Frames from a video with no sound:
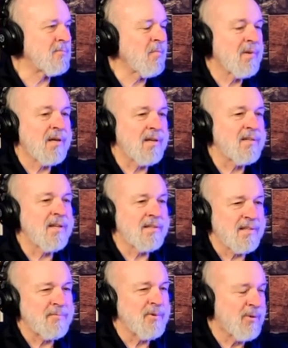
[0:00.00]
and let
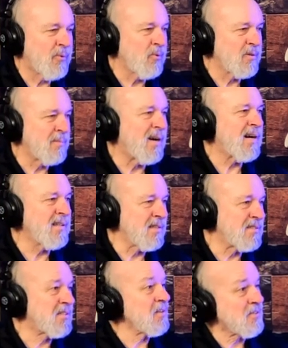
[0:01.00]
them record the
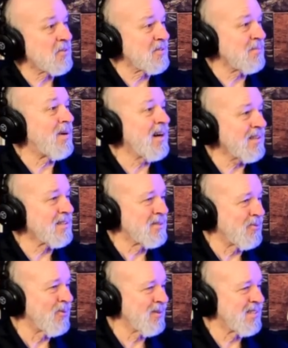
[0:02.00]
mileage because there's a mileage
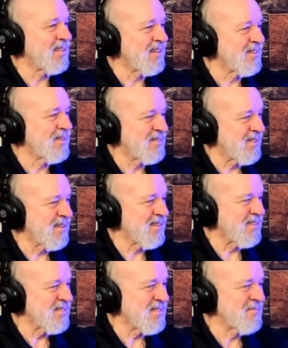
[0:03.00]
warranty on those tires.